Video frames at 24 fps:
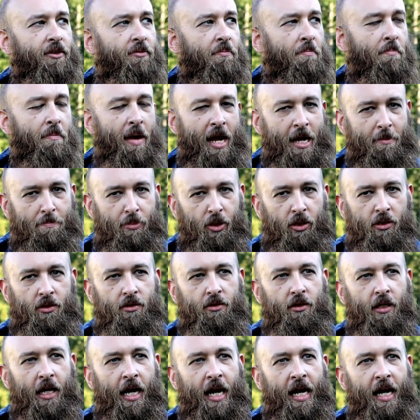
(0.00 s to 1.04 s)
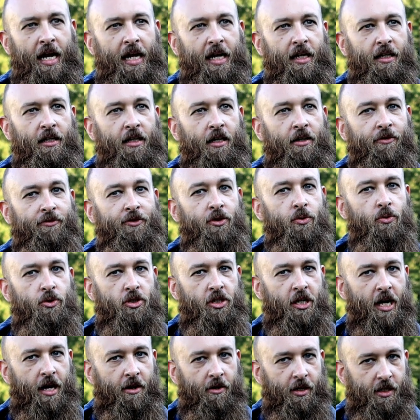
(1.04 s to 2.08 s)
maple, and a few
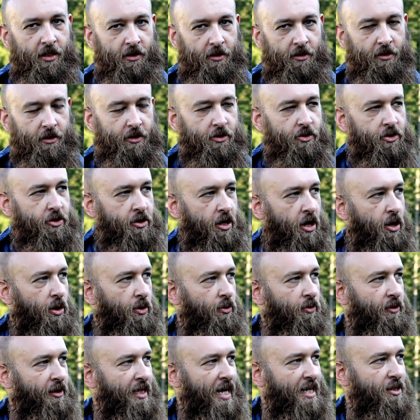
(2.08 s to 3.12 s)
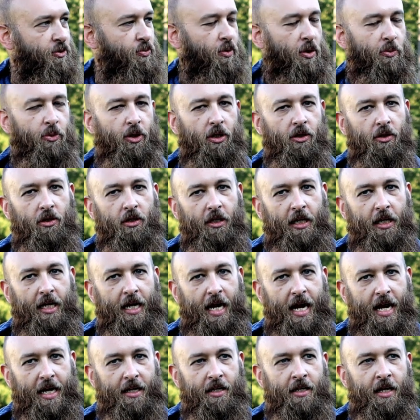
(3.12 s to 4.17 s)
cherry. So that's what we're looking
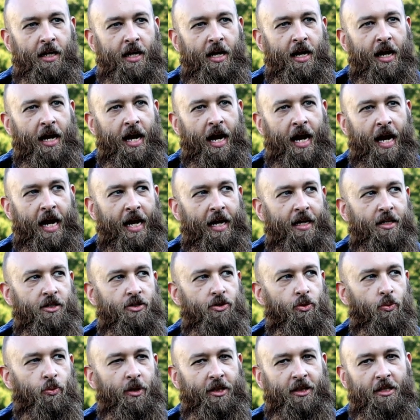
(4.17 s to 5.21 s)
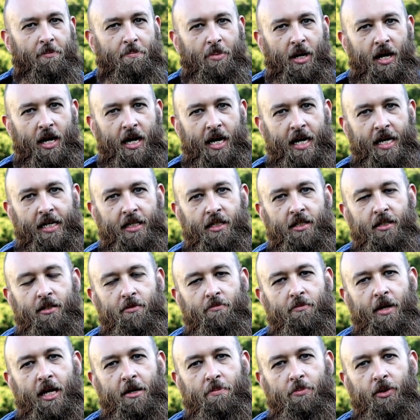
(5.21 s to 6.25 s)
at. And with the pine,
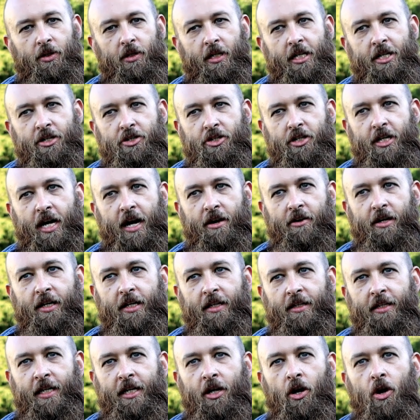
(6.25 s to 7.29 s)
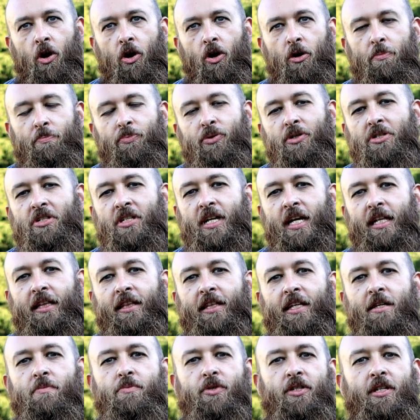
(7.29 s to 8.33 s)
maple, and cherry, they all
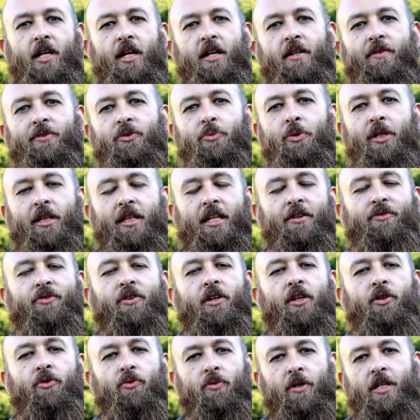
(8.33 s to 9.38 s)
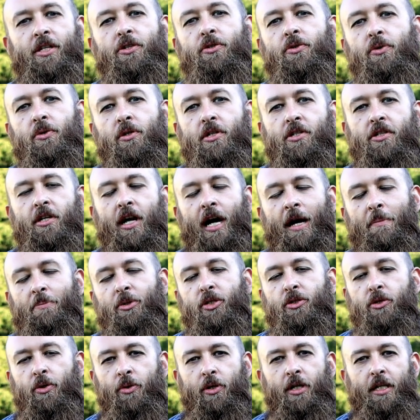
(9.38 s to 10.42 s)
present themselves with different resource
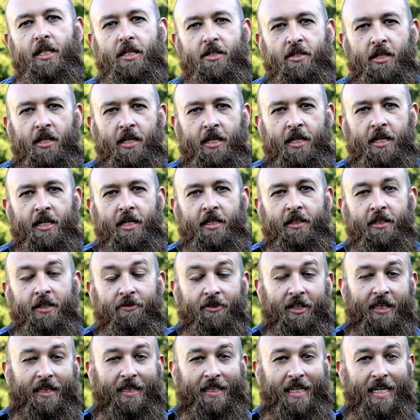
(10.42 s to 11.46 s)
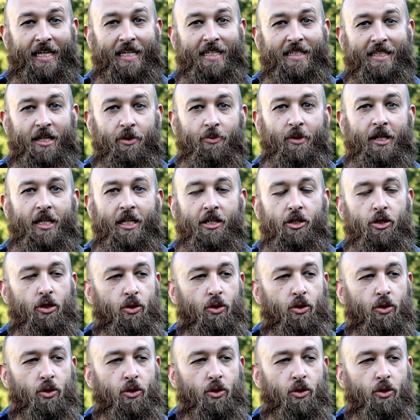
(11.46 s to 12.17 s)
opportunities, different things that we can